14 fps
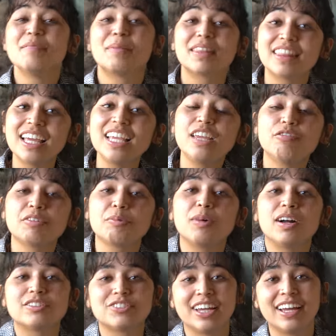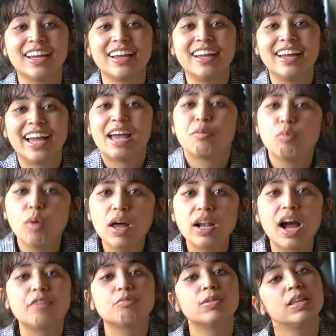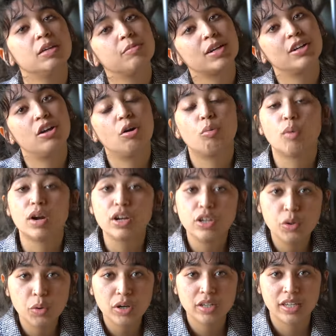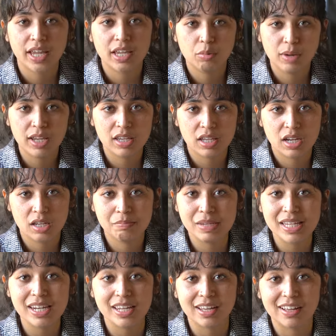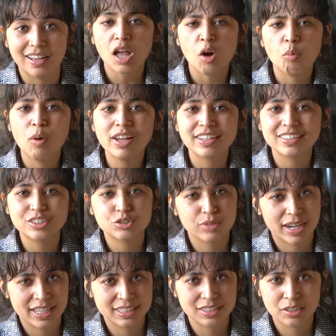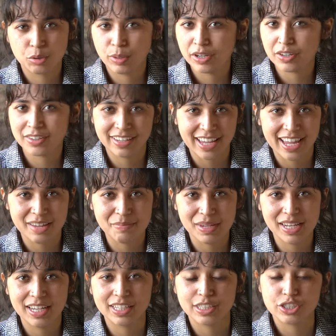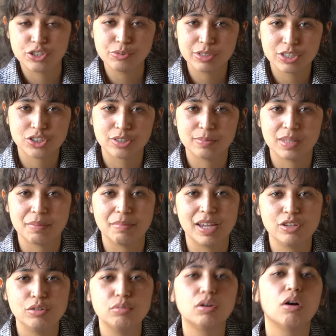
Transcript: But thank you for watching. And what I really want to know, what are your gay awakening media? What trans, queer, gay media did you consume that made you